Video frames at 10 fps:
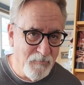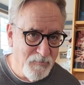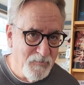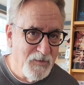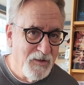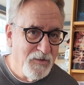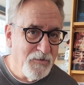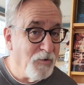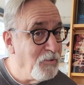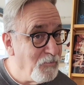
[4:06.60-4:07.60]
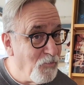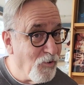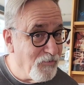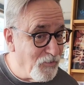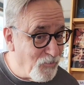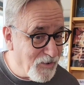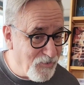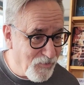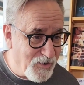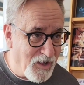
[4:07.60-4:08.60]
Yeah. They're a bit more than the
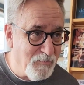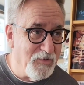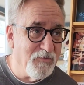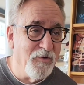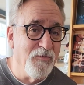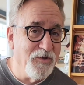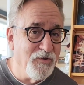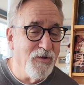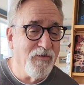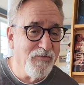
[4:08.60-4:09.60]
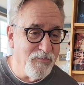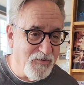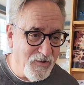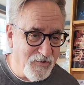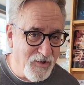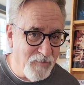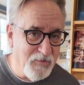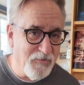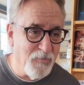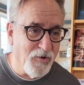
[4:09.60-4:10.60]
regular copies, but we do have some signed
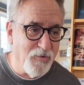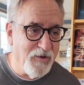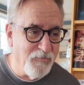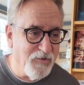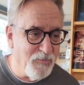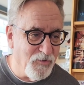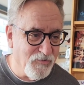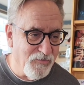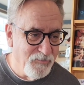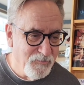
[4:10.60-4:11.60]
copies of Marguerite Henry's books.